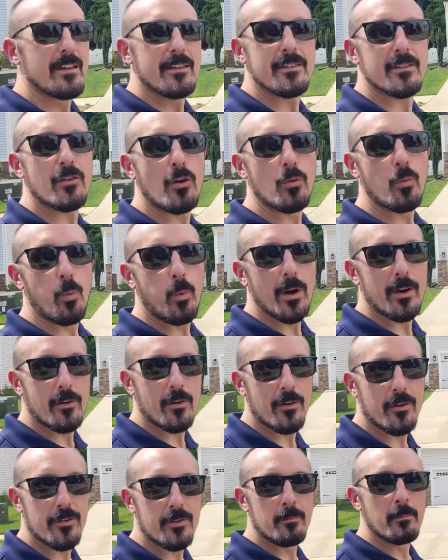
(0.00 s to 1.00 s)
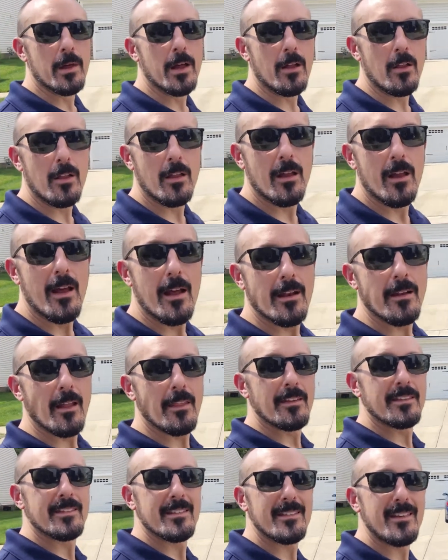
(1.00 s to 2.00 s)
It's called Whitakers Mill. Now,
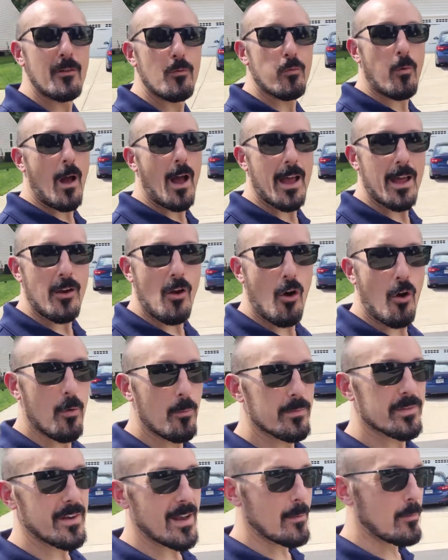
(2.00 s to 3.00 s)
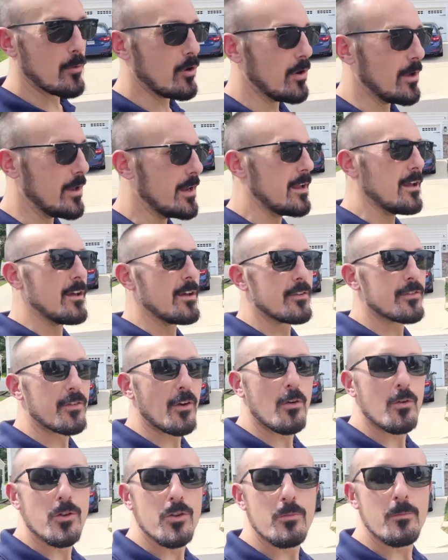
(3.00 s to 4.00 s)
this is a Ryan Homes neighborhood,
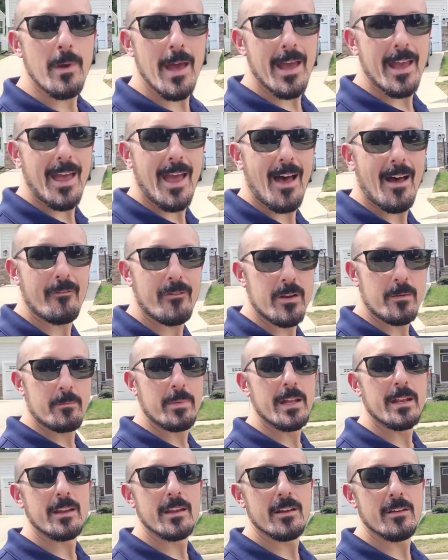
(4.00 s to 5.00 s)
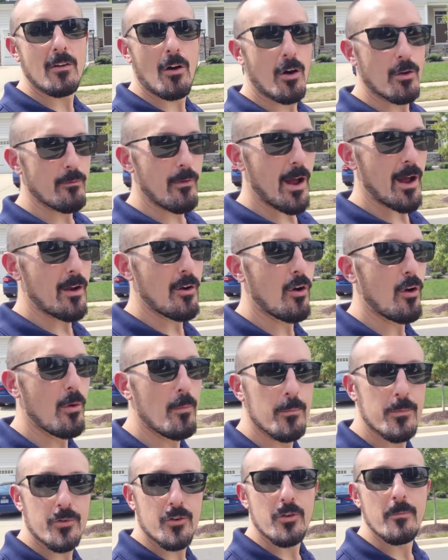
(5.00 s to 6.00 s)
so you may have an opinion on Ryan
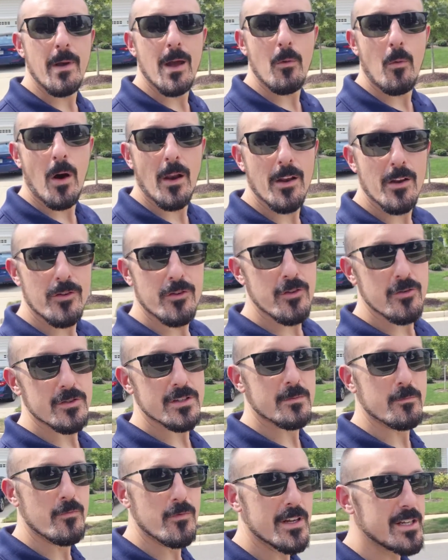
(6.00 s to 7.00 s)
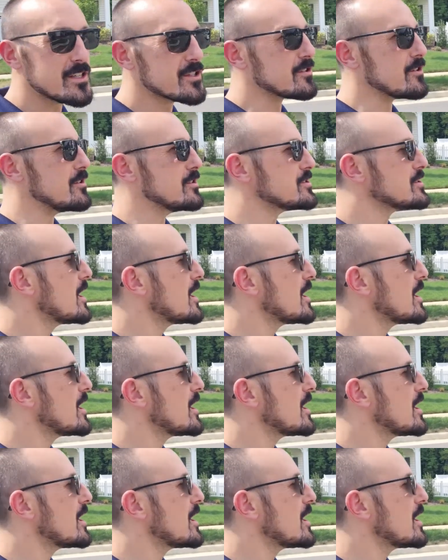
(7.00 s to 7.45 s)
Homes, or you may want to do some research